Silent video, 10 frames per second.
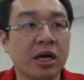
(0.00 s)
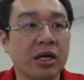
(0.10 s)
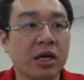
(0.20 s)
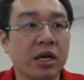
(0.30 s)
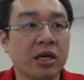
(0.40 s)

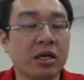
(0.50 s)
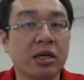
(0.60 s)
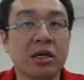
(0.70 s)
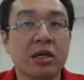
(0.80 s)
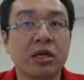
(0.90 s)
Then
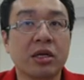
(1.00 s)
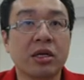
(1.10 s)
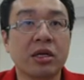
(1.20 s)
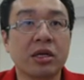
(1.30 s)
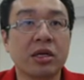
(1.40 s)

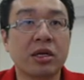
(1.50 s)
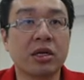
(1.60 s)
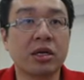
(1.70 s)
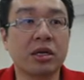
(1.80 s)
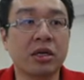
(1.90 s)

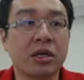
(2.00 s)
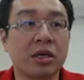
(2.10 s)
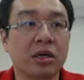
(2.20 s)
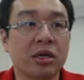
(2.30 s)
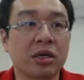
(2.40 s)
the
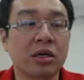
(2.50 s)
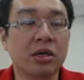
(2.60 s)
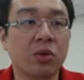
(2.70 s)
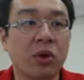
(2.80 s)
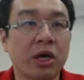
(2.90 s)

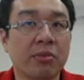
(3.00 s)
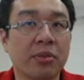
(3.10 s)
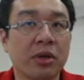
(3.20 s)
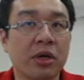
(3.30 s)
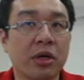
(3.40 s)
white
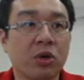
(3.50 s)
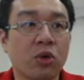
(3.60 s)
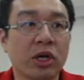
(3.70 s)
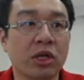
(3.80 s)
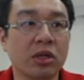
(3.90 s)
play
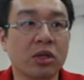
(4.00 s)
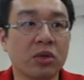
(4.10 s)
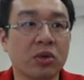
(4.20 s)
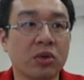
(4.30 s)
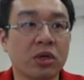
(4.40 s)
queen
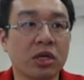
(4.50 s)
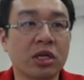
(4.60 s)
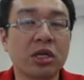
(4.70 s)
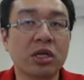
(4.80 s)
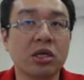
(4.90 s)
to
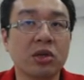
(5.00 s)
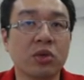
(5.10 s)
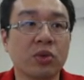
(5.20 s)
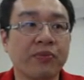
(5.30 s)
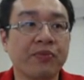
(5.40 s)
d2,